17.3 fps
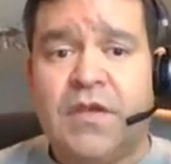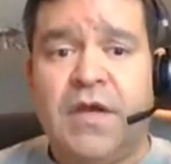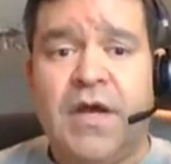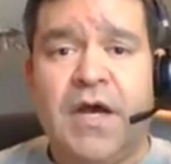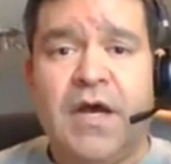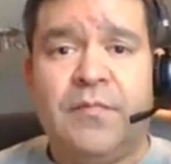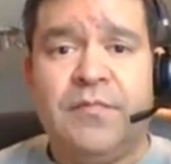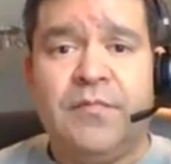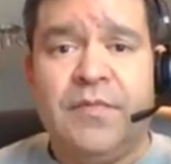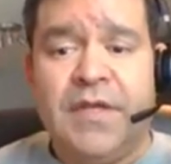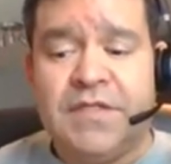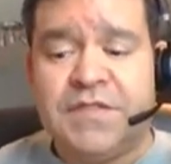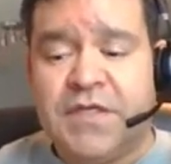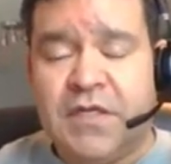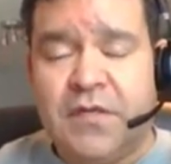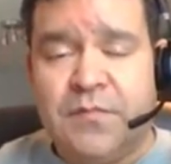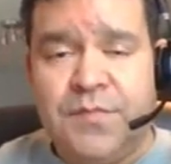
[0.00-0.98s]
um,
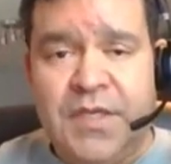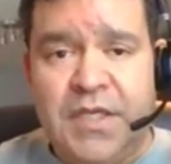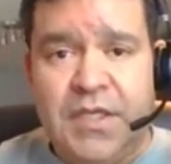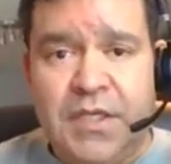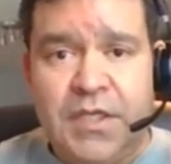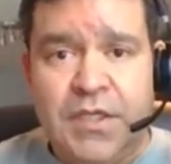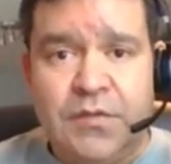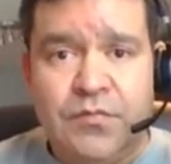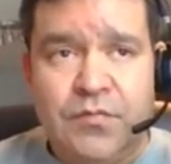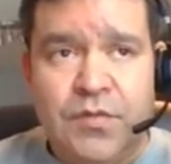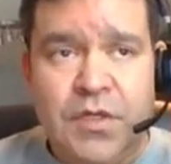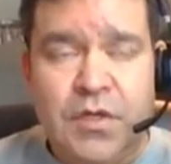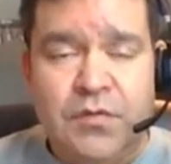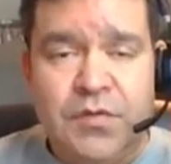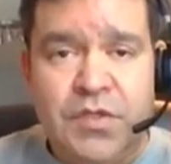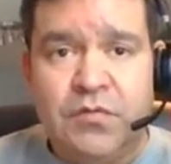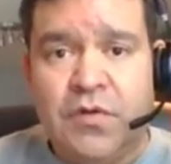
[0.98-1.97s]
it's going to be you
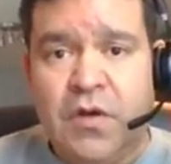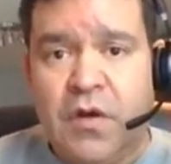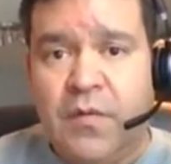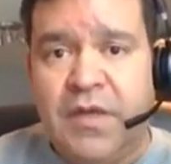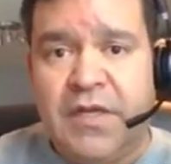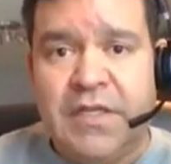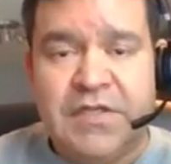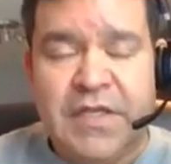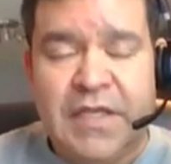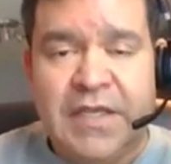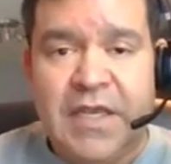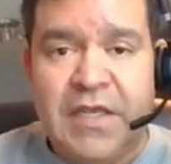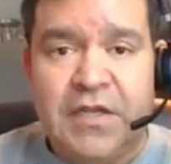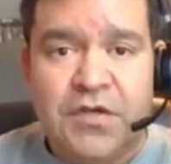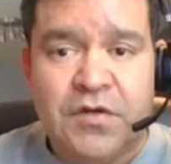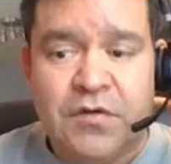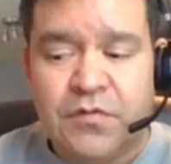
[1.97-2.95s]
know you going and
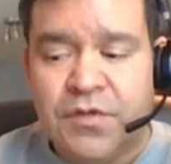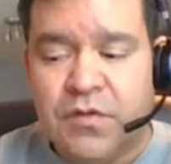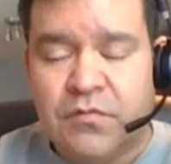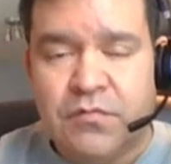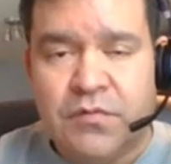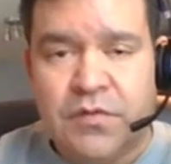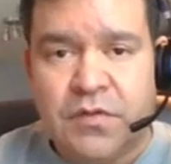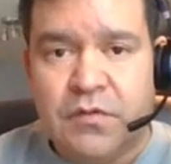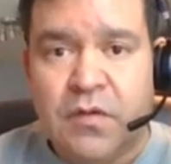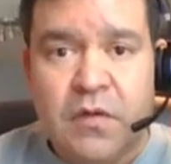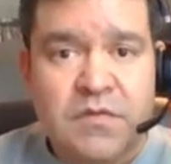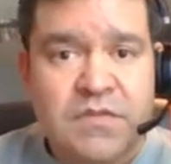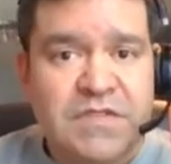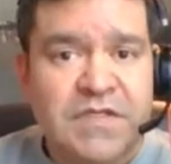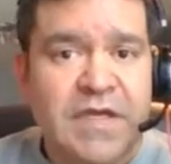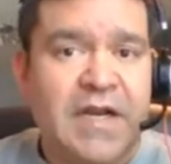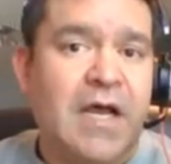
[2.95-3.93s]
getting your, your your loan
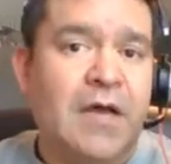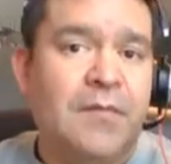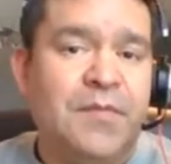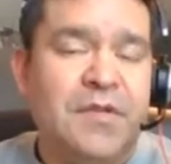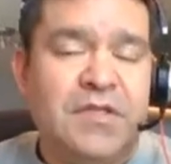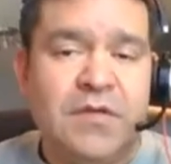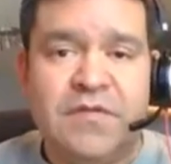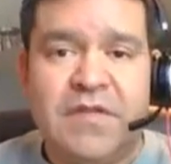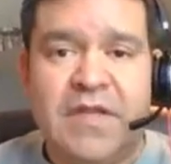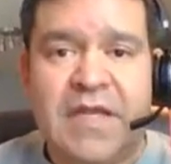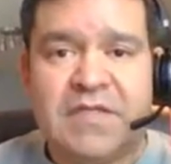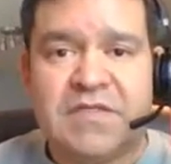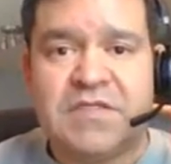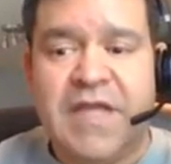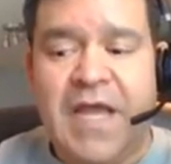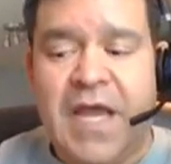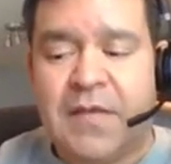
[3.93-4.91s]
set up and doing the next
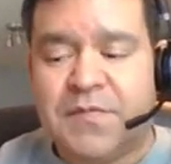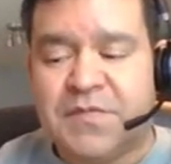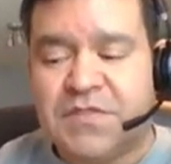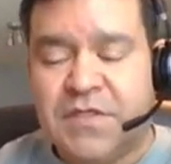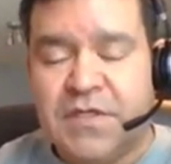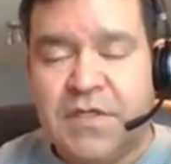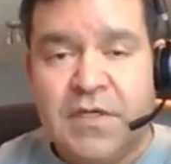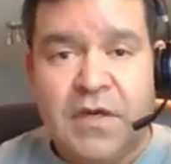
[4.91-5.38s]
steps.